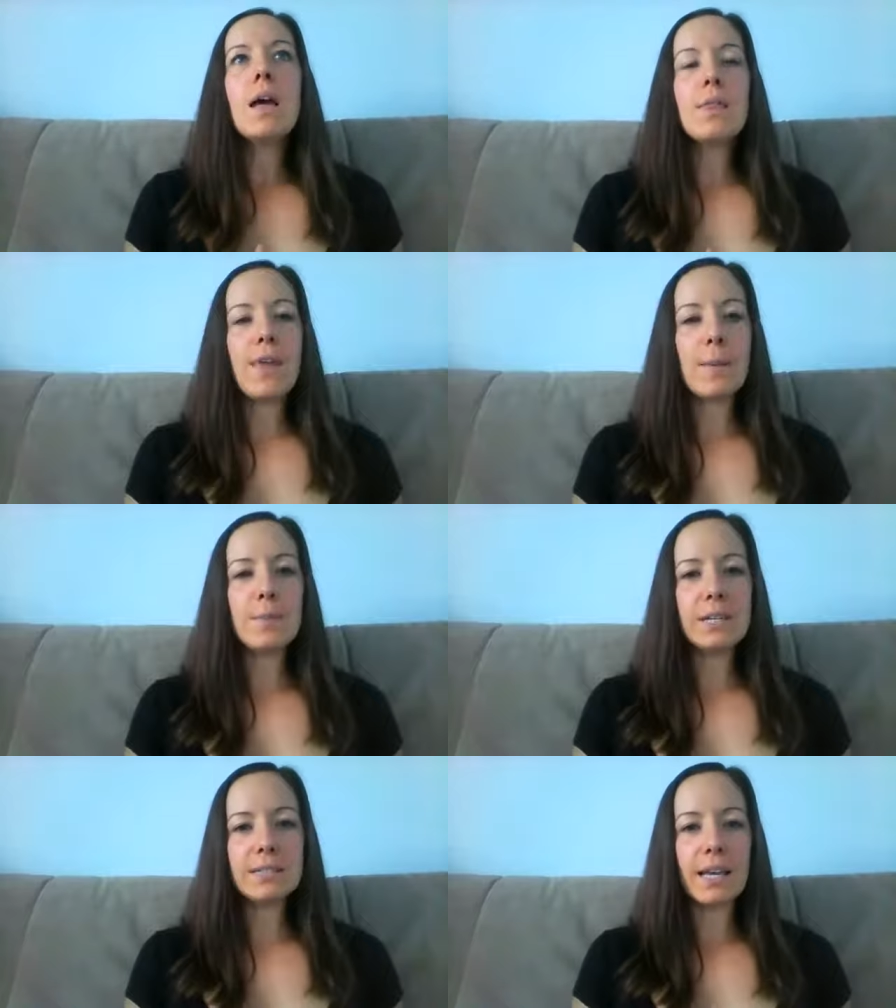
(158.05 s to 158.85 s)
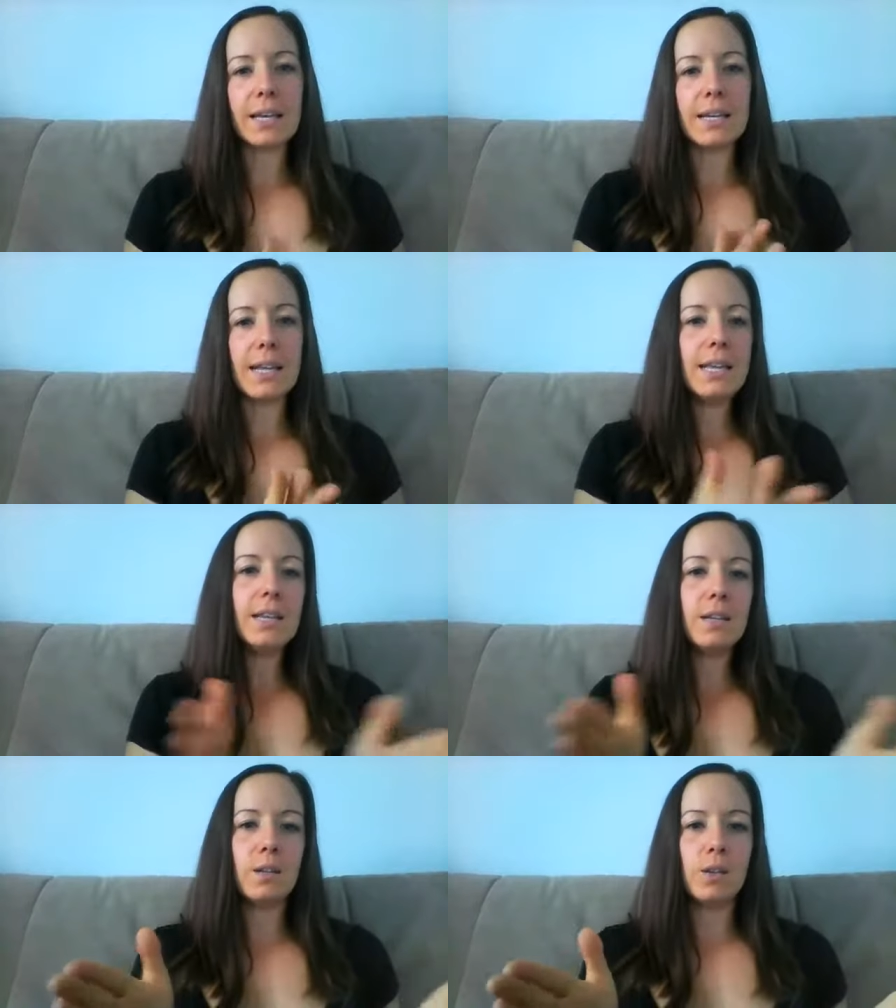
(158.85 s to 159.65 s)
That being said,
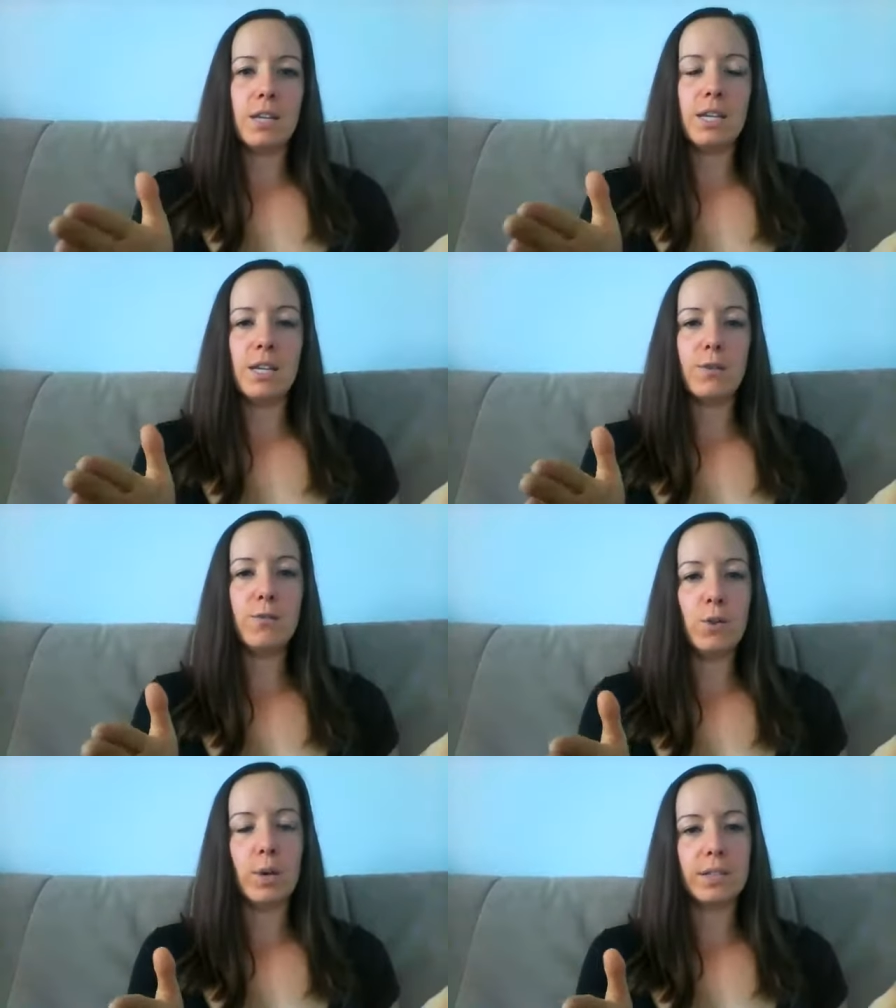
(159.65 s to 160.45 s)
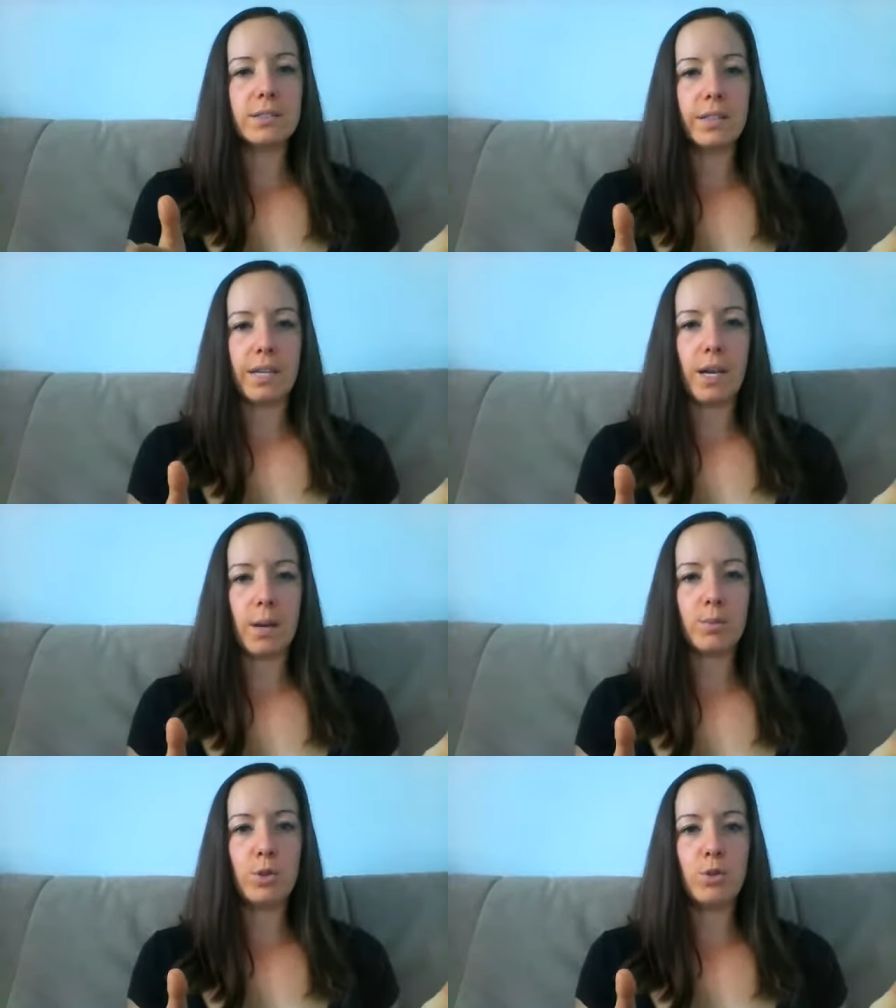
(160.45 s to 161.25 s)
in the few months leading
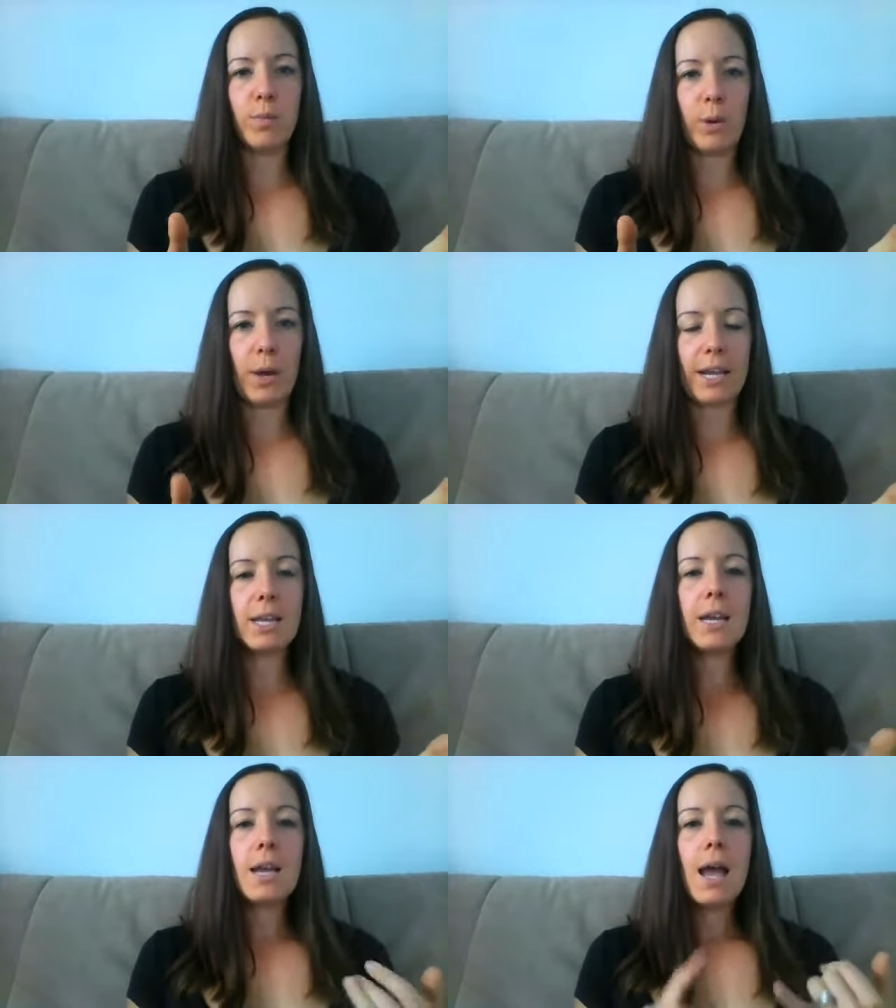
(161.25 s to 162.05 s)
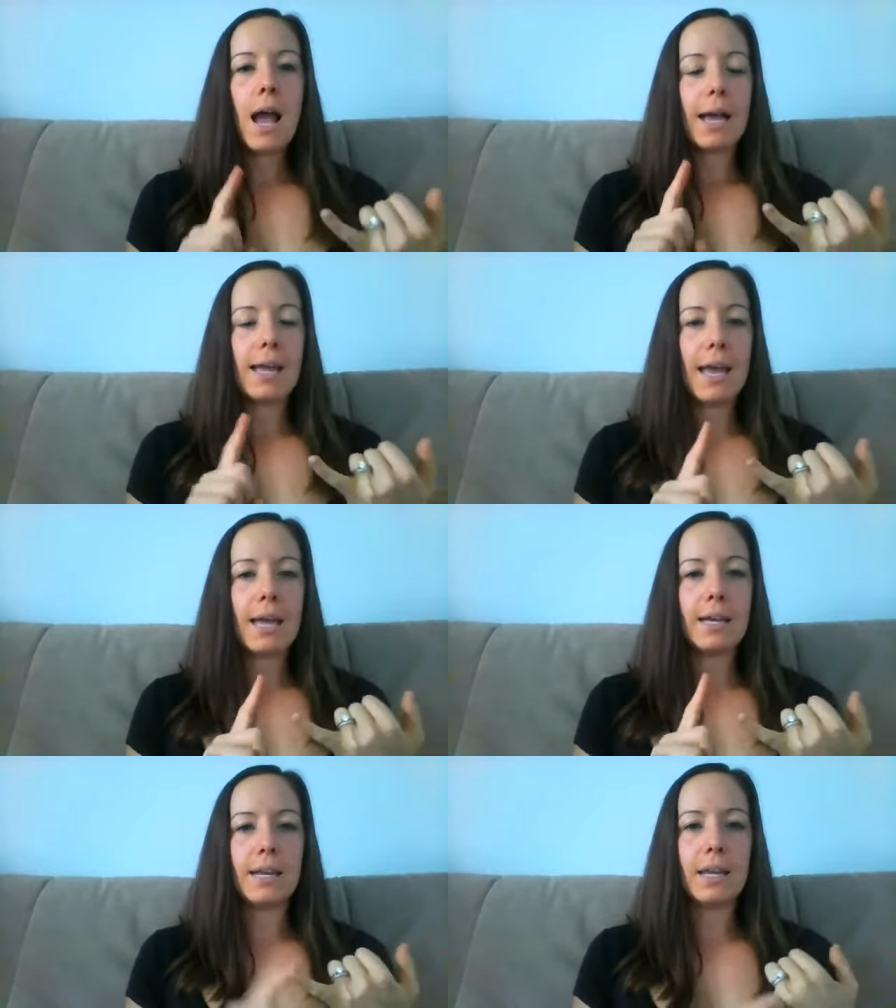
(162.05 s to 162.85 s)
up to my wedding, I
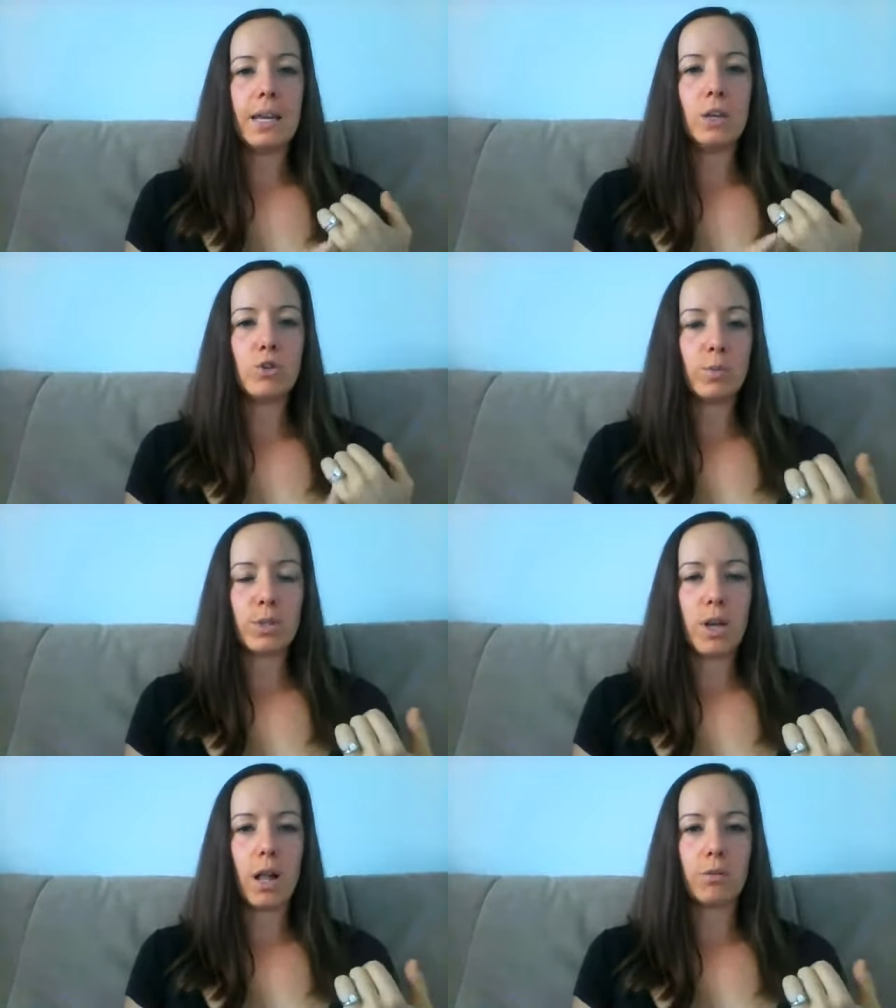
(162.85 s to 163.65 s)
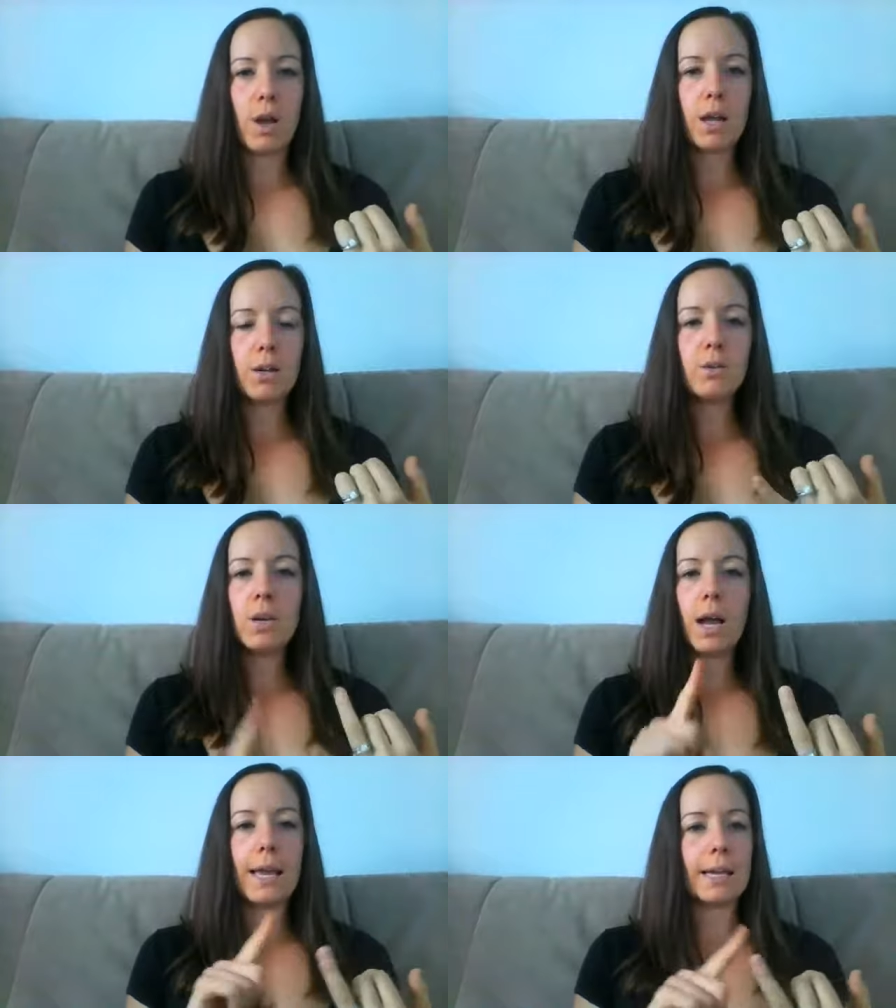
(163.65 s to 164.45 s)
had a trip to Colorado.
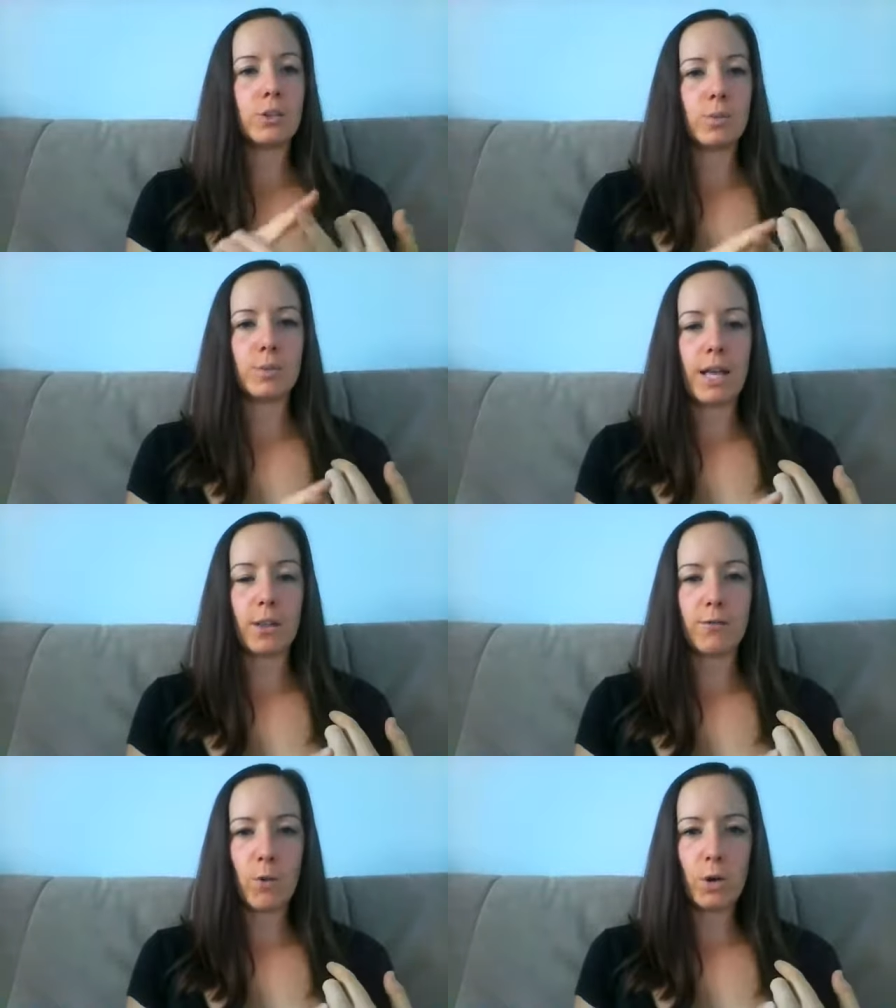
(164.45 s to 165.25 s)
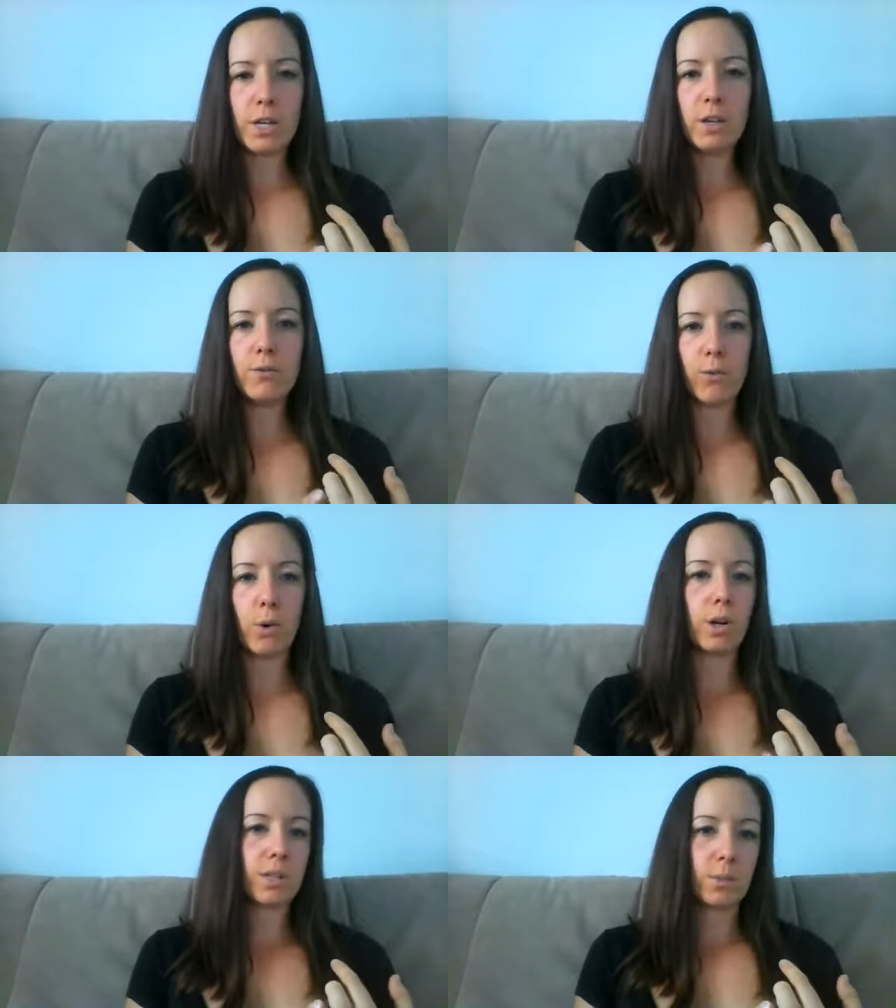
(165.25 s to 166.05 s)
I had a trip to California
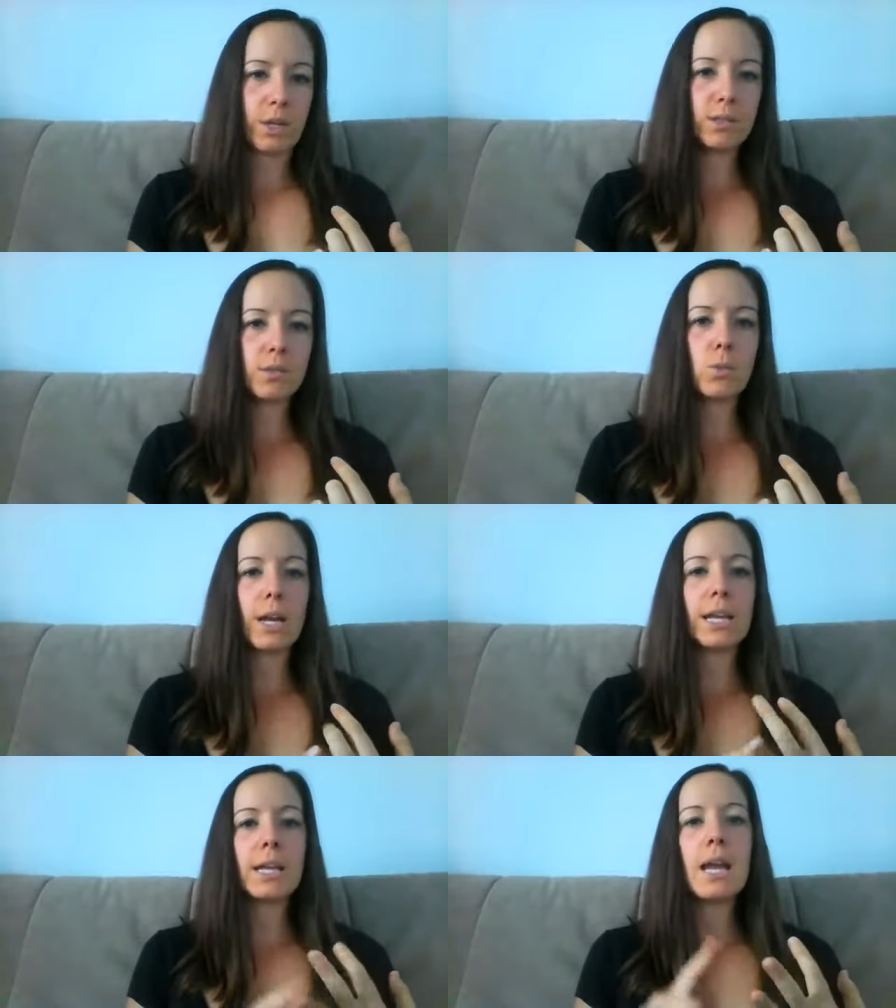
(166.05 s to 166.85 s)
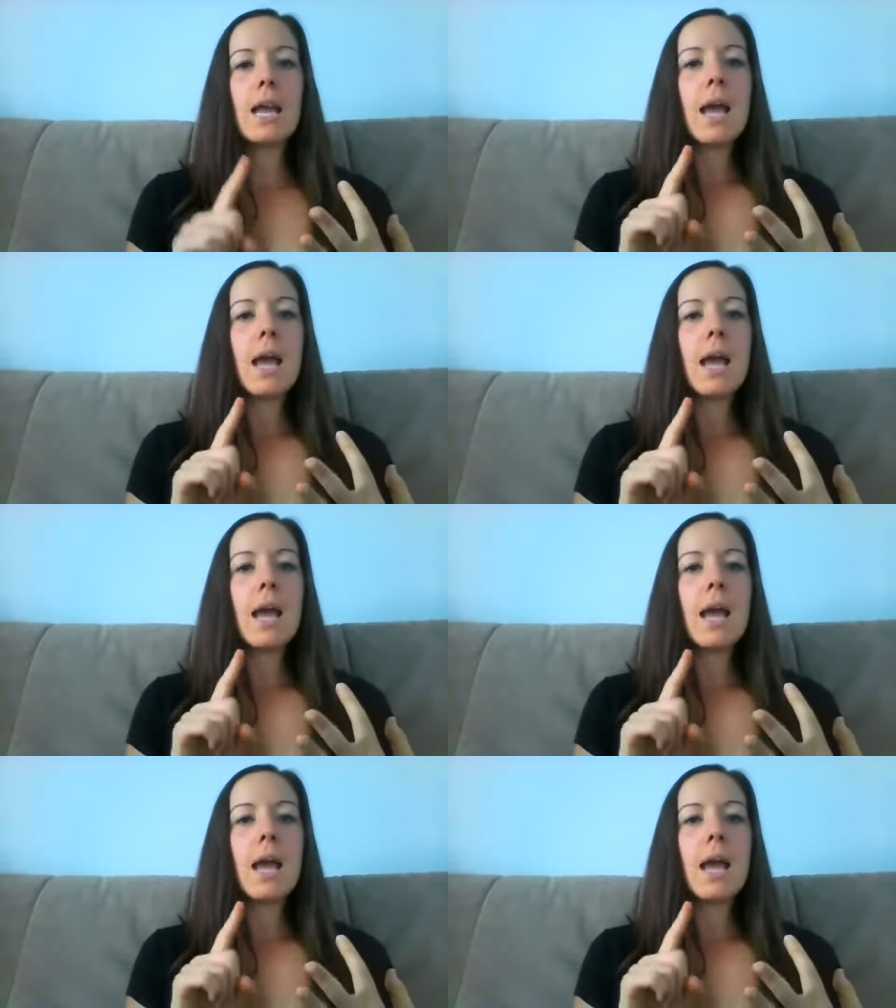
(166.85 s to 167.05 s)
for someone else's wedding.